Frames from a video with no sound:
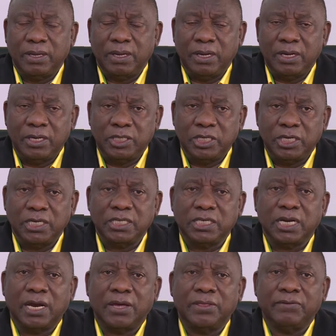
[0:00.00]
urging each
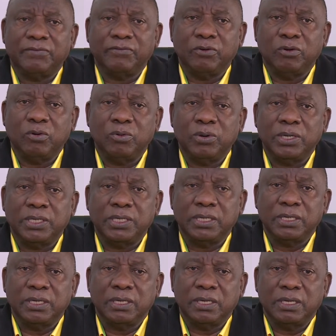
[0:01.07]
other forward,
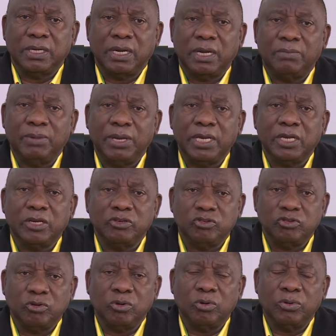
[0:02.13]
and making
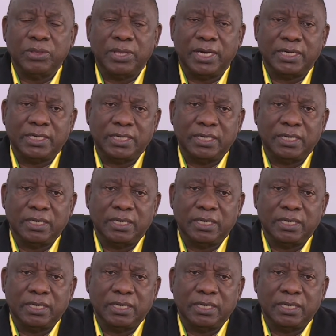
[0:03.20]
sure that